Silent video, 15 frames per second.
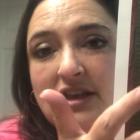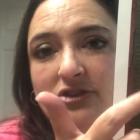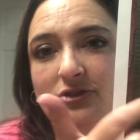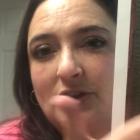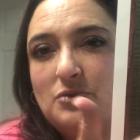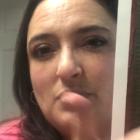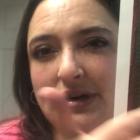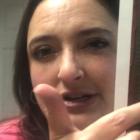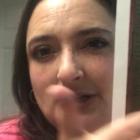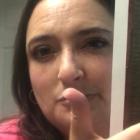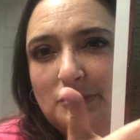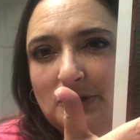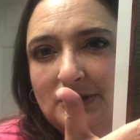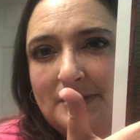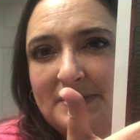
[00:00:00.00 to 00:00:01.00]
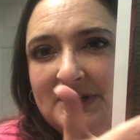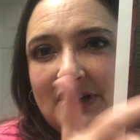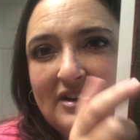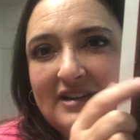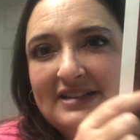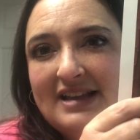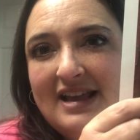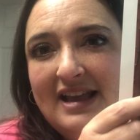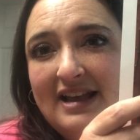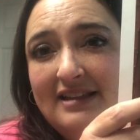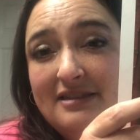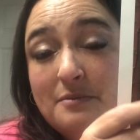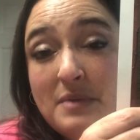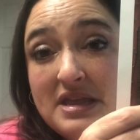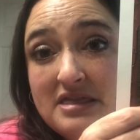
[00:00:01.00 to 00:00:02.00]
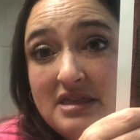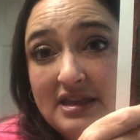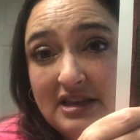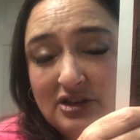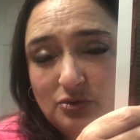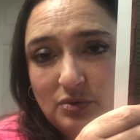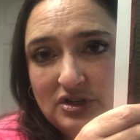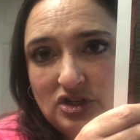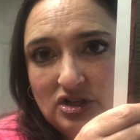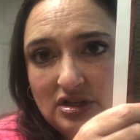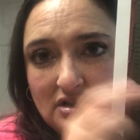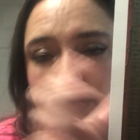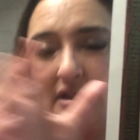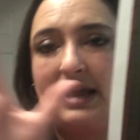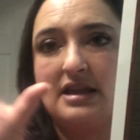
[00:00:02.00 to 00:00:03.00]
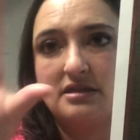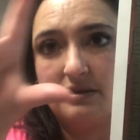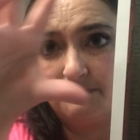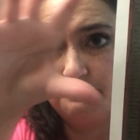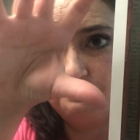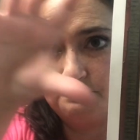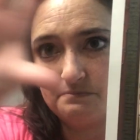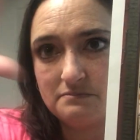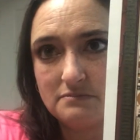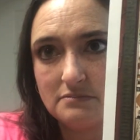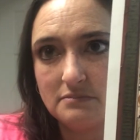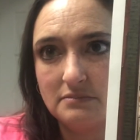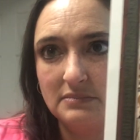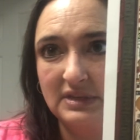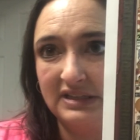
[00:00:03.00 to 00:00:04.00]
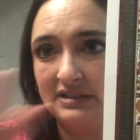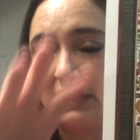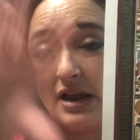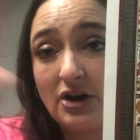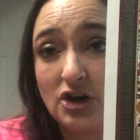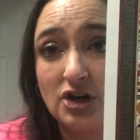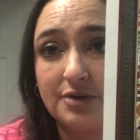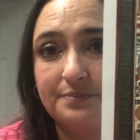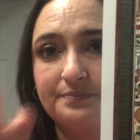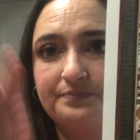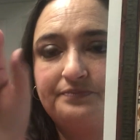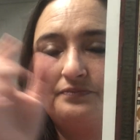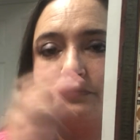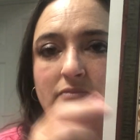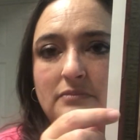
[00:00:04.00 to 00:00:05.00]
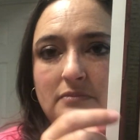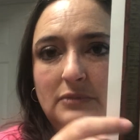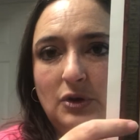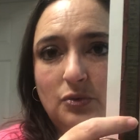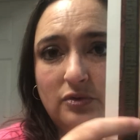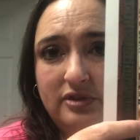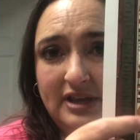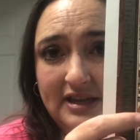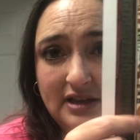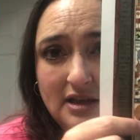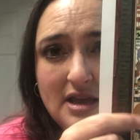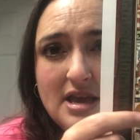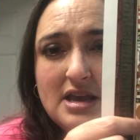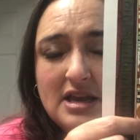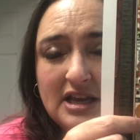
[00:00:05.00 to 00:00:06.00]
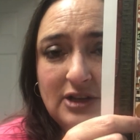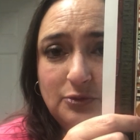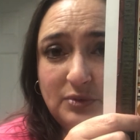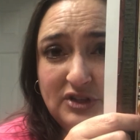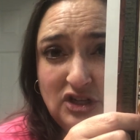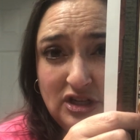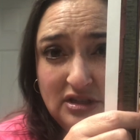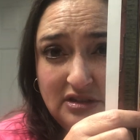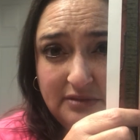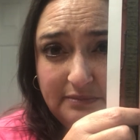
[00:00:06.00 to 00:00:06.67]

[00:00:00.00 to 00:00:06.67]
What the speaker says: So I'd want to do both cemeteries, and the main thing is witches, like the center thing is witches.